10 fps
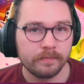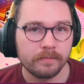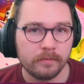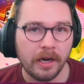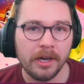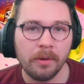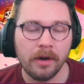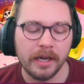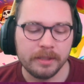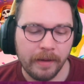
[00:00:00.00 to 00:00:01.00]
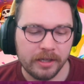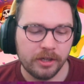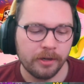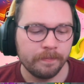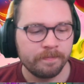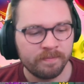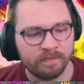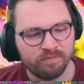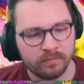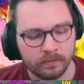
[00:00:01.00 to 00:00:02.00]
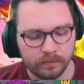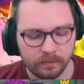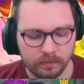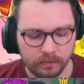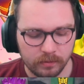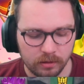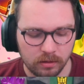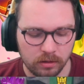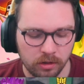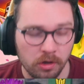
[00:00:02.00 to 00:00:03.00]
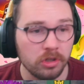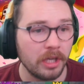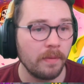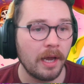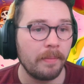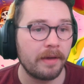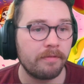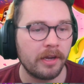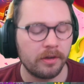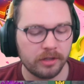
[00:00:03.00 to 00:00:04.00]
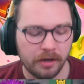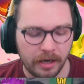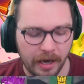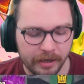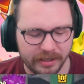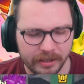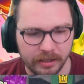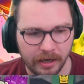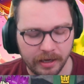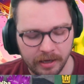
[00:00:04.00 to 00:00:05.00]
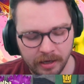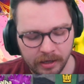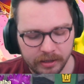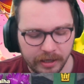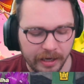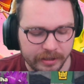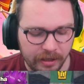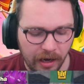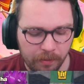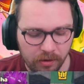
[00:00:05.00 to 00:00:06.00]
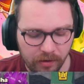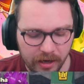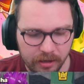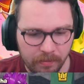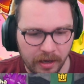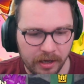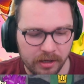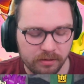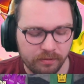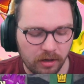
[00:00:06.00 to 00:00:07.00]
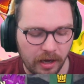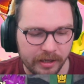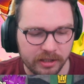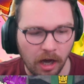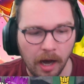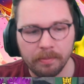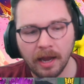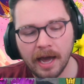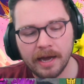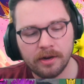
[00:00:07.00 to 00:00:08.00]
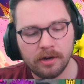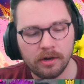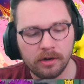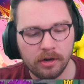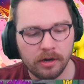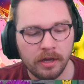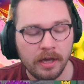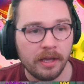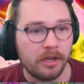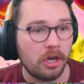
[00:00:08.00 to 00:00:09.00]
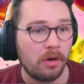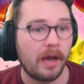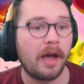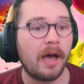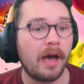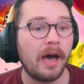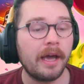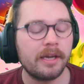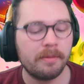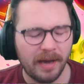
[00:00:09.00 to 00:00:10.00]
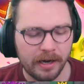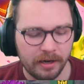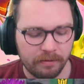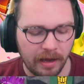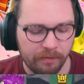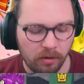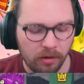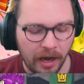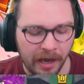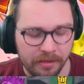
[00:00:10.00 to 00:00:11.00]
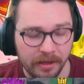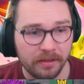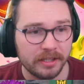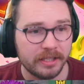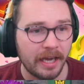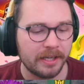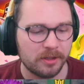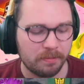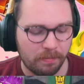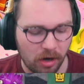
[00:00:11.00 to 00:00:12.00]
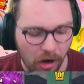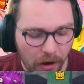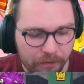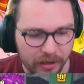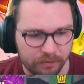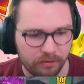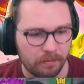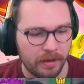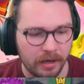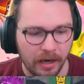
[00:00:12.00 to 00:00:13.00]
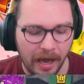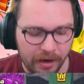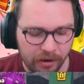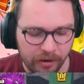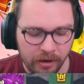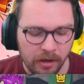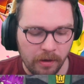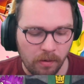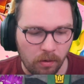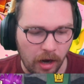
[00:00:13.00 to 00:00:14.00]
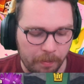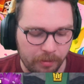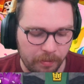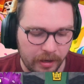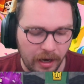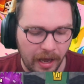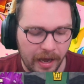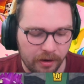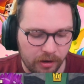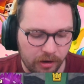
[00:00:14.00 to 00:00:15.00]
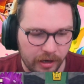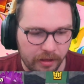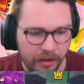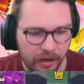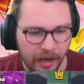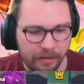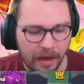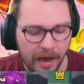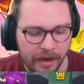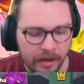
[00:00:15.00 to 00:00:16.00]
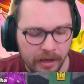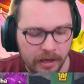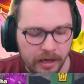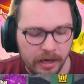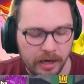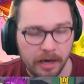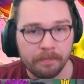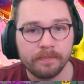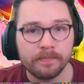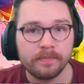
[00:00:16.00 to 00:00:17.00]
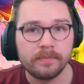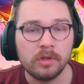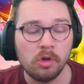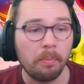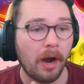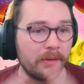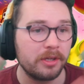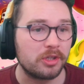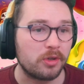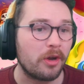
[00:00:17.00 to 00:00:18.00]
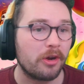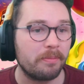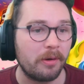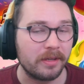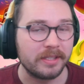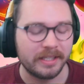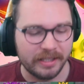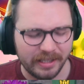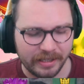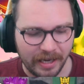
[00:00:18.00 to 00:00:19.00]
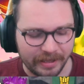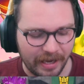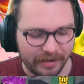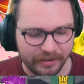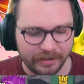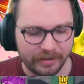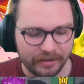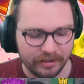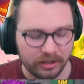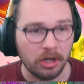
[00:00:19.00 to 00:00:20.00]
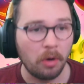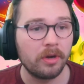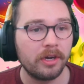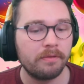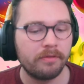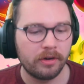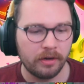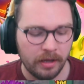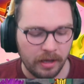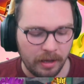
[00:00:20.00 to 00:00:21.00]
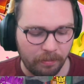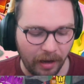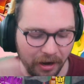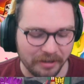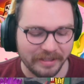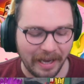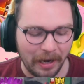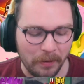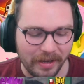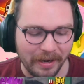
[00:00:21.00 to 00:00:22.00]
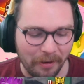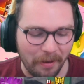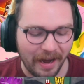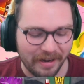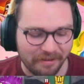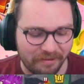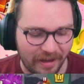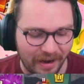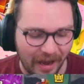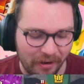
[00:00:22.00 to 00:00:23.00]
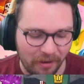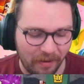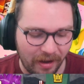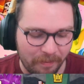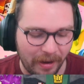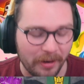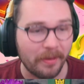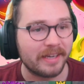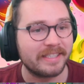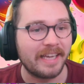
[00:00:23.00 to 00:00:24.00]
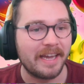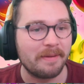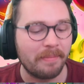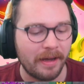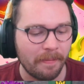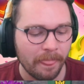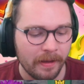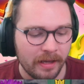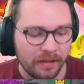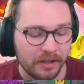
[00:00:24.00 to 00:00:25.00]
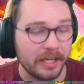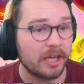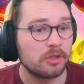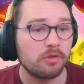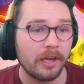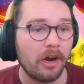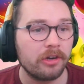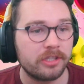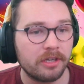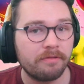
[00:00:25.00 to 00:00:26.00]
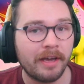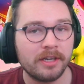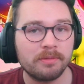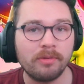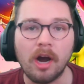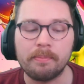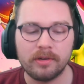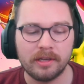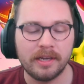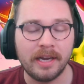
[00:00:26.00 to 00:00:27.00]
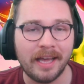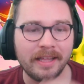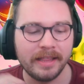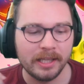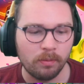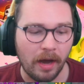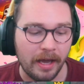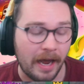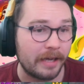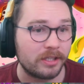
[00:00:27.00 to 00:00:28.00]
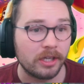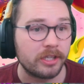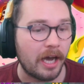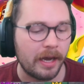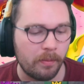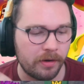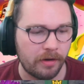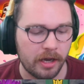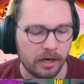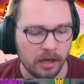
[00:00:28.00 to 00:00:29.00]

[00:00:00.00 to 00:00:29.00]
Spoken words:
I already know our next match here. So usually when I make videos on decks, it's like decks that I would recommend for like top ladder or, you know, at a high competitive level. And I think this deck is perfect for mid ladder or upper mid ladder or anything like that. You'll probably destroy your opponents. This is a deck that is so good for players that low-key don't know how to defend. I don't know a better way to say it, but this deck is really hard to defend properly. And I think that's why it has such a high win rate.